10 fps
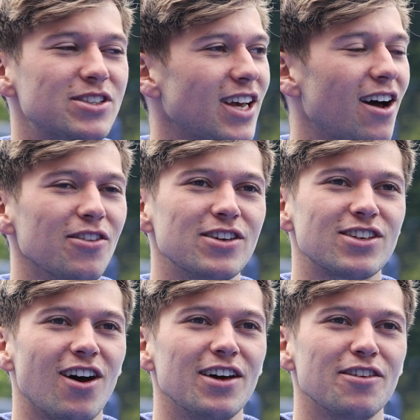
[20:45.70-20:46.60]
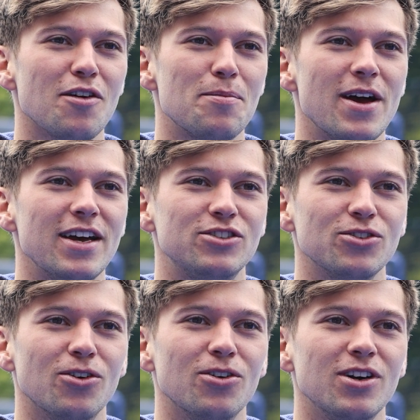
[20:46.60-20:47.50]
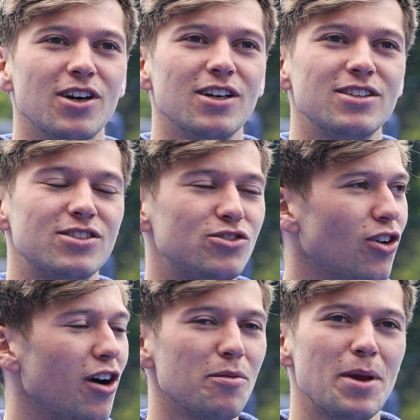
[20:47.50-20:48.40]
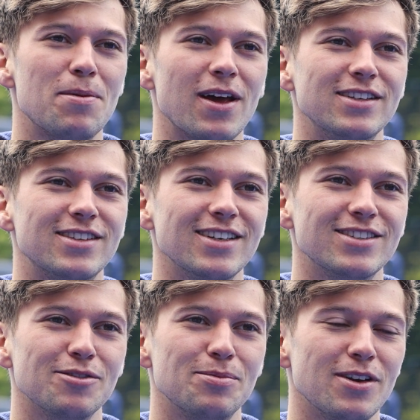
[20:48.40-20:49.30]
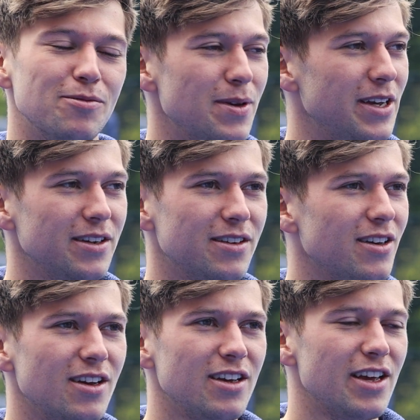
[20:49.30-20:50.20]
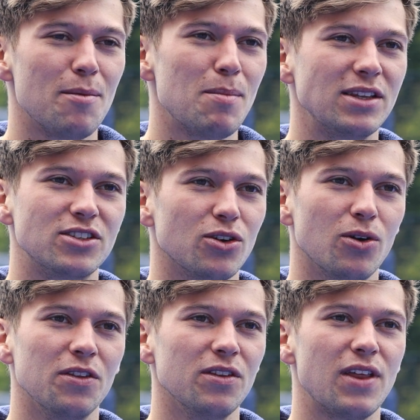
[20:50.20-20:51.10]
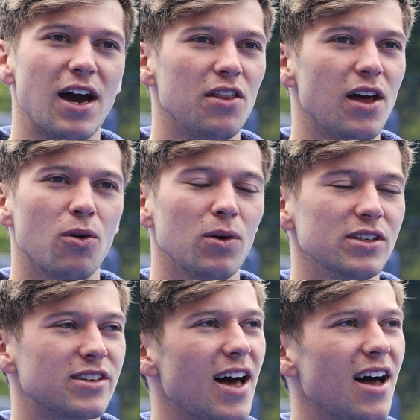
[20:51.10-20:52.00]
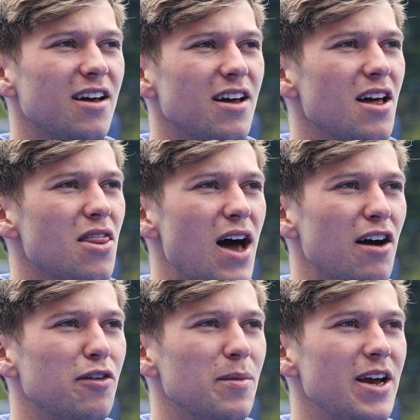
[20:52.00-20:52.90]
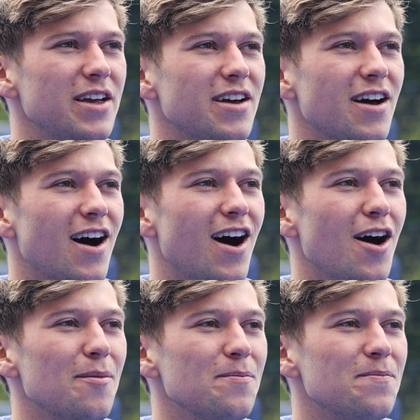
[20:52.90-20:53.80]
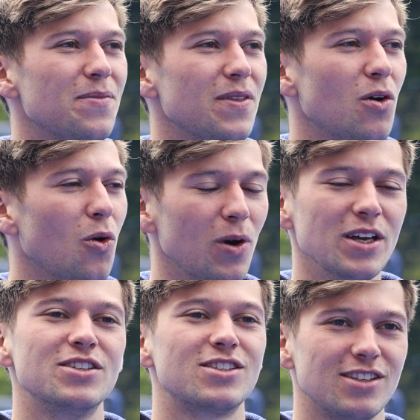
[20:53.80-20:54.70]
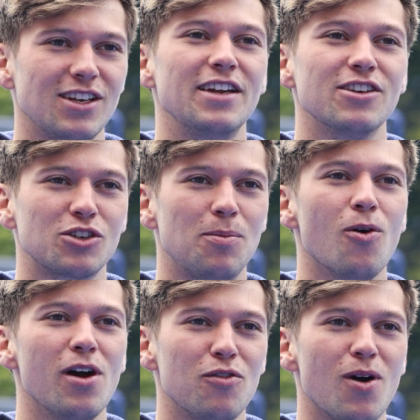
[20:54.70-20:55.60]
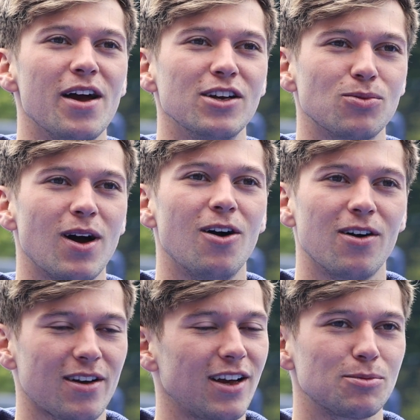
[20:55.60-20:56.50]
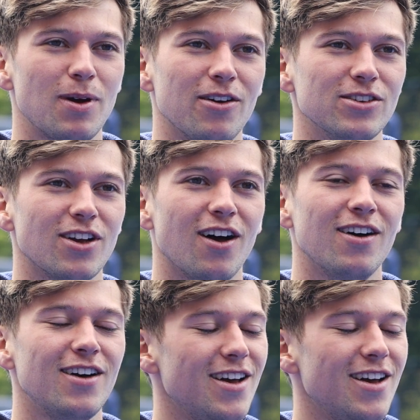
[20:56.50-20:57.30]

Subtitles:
sat on the side of the pitch or driving me places have been mental, and they're always there for me, always in a supportive way as well, as parents are.